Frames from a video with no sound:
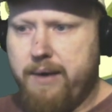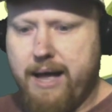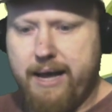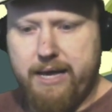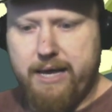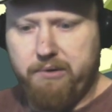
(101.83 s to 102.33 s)
we got
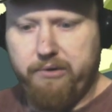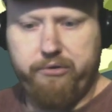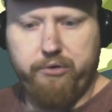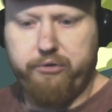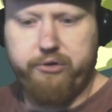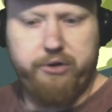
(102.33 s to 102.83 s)
to get rid of
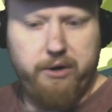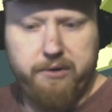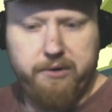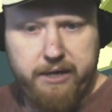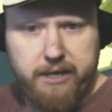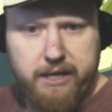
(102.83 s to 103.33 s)
Social
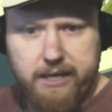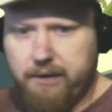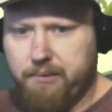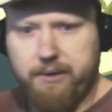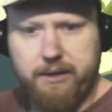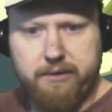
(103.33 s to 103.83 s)
Security, get
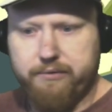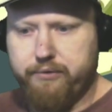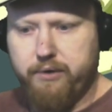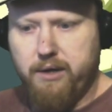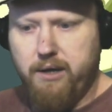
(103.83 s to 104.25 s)
rid of